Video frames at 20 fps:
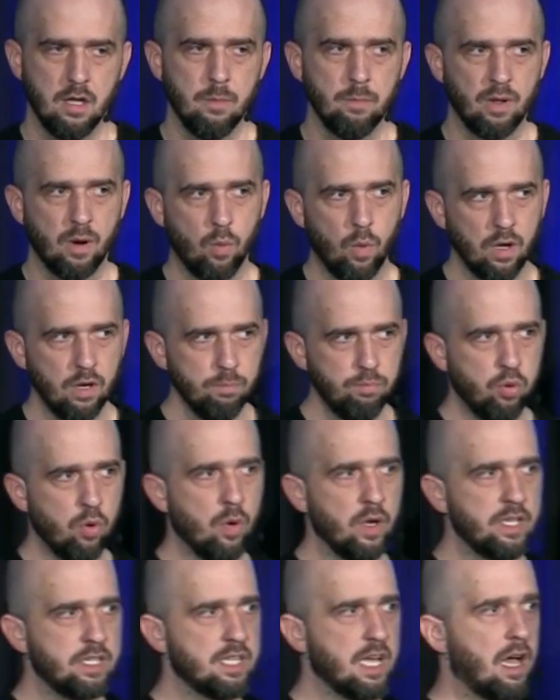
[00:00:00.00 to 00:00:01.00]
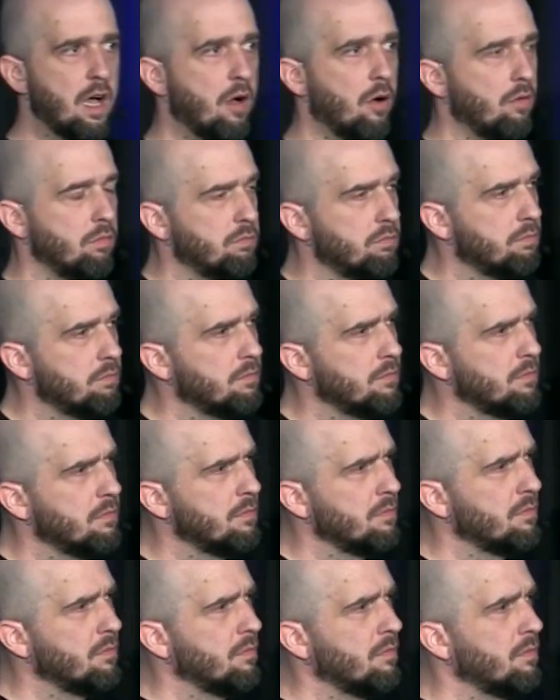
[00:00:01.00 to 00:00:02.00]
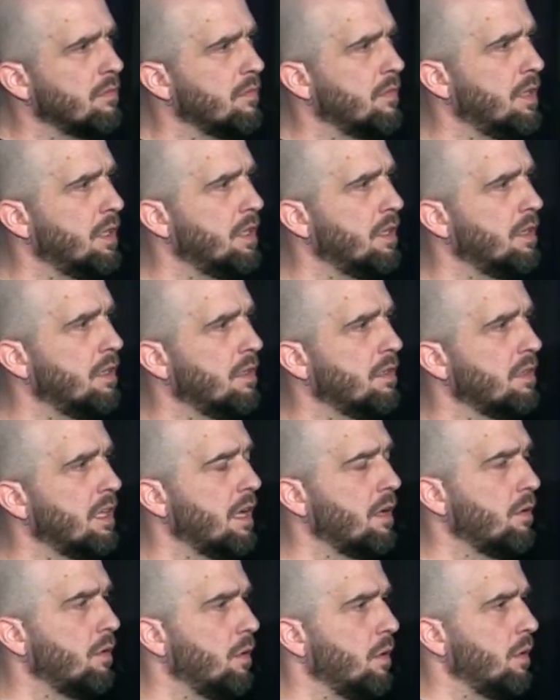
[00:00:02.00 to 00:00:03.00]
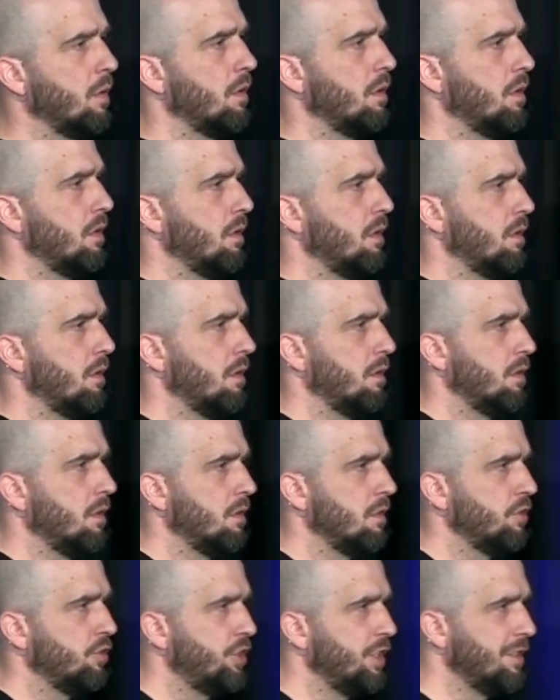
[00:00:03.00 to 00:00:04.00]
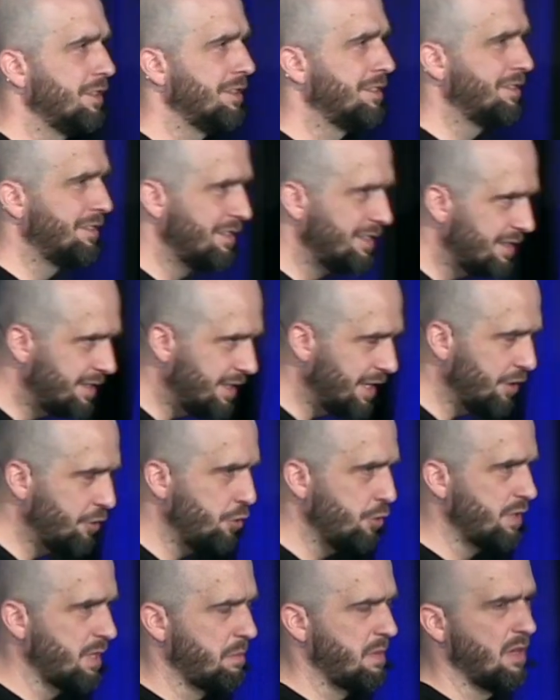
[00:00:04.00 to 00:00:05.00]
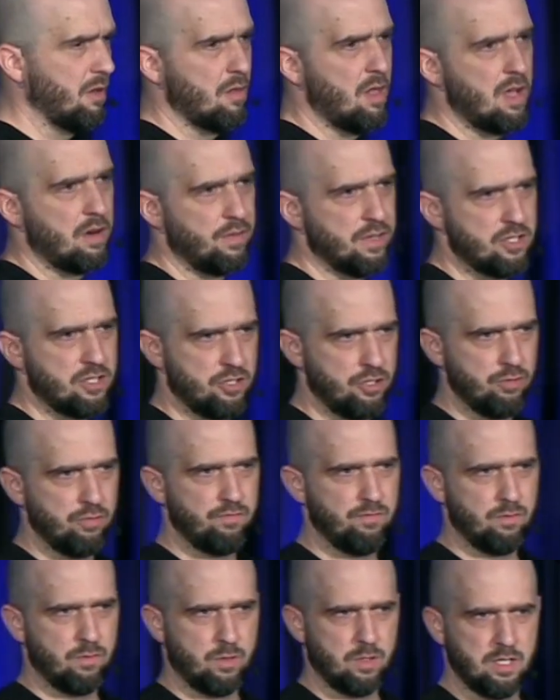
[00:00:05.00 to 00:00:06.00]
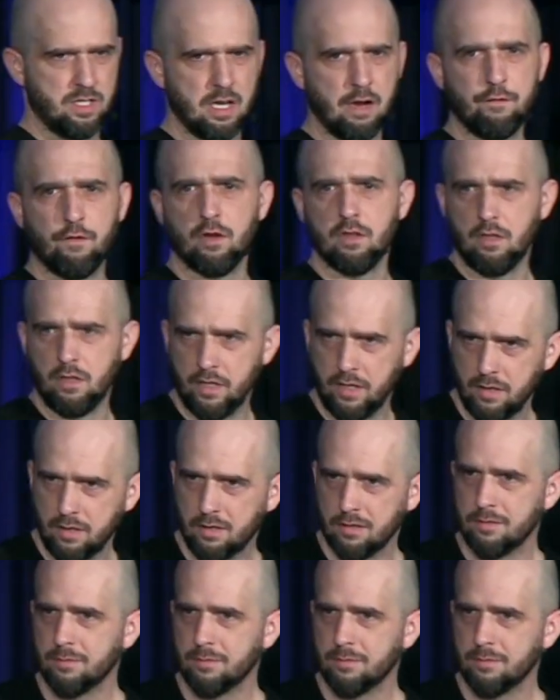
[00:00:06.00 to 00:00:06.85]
But I want to point out that Jesus did do something a lot of us do differently.